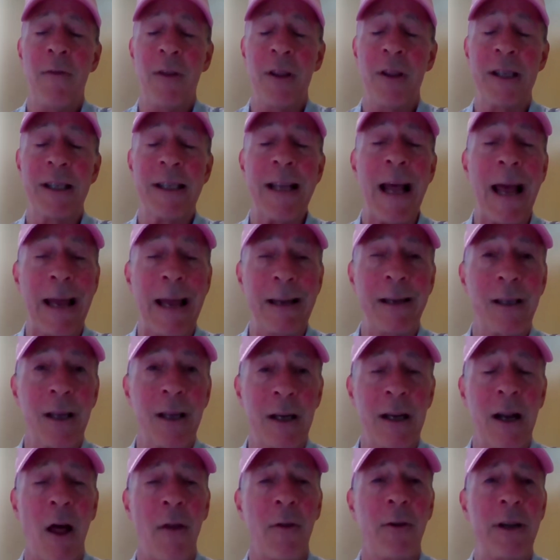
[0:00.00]
Saints,
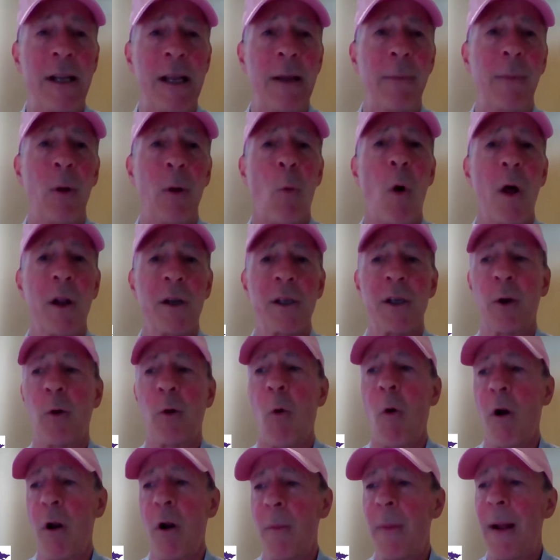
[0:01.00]
another team that wants a
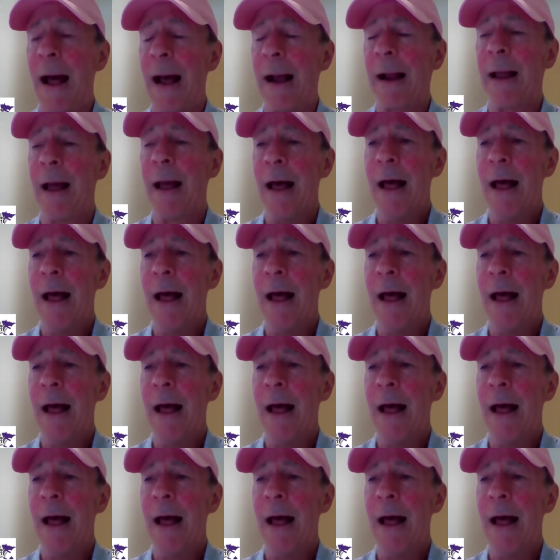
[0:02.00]
quarterback.